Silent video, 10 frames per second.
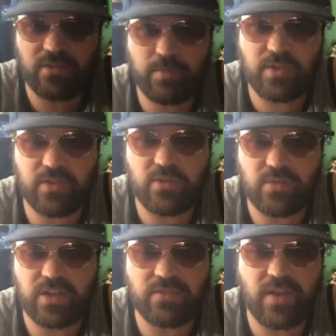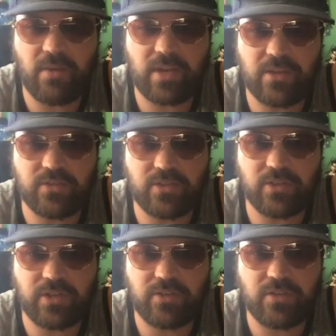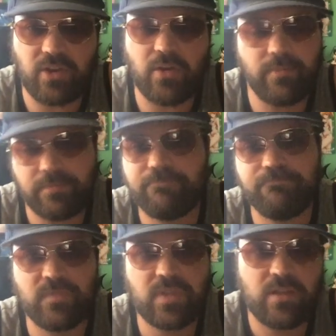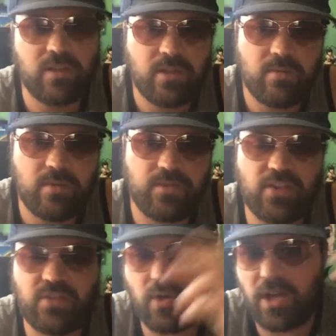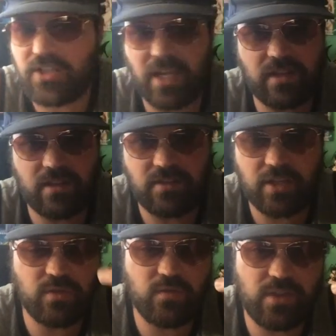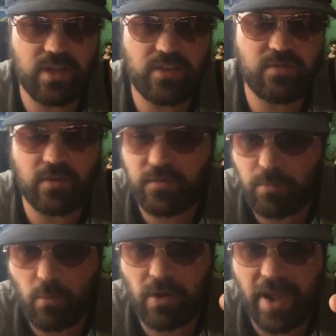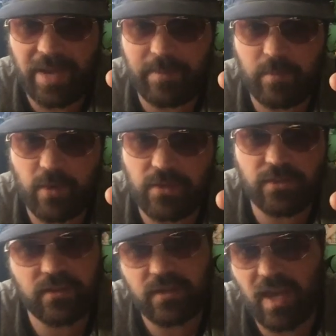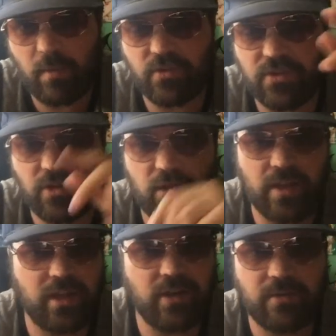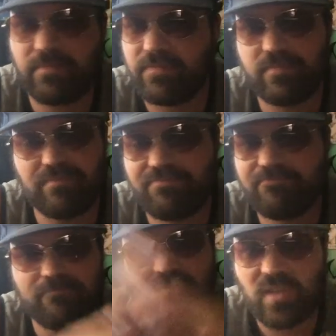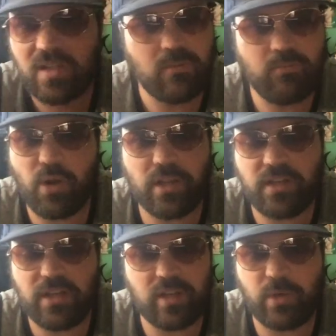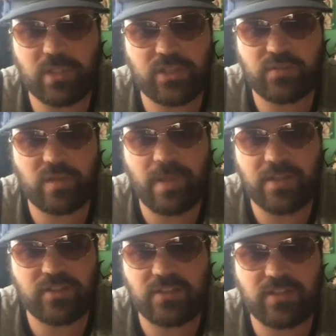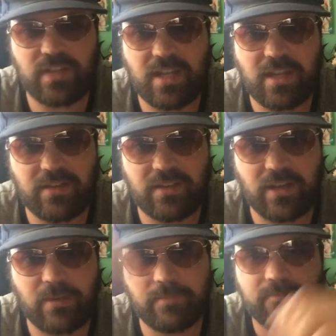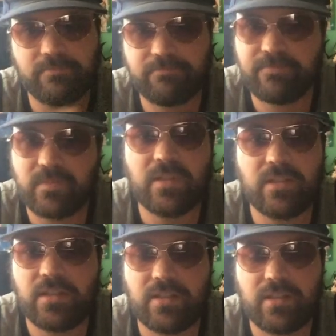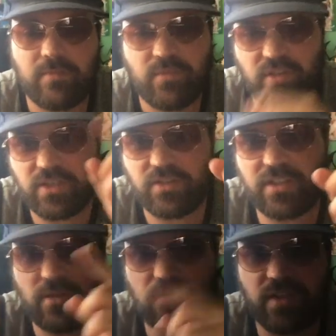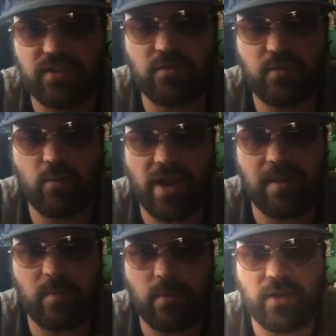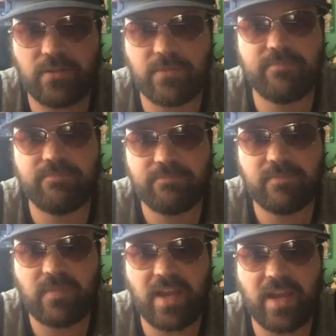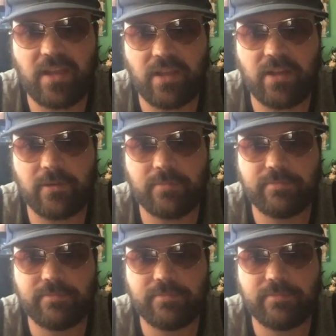a piece of news I just found out earlier. So, but thanks for watching. Stay tuned for the next for more anime month, and we'll see y'all later. Another pointless remake. Just did it right there. So stay tuned for more anime month later.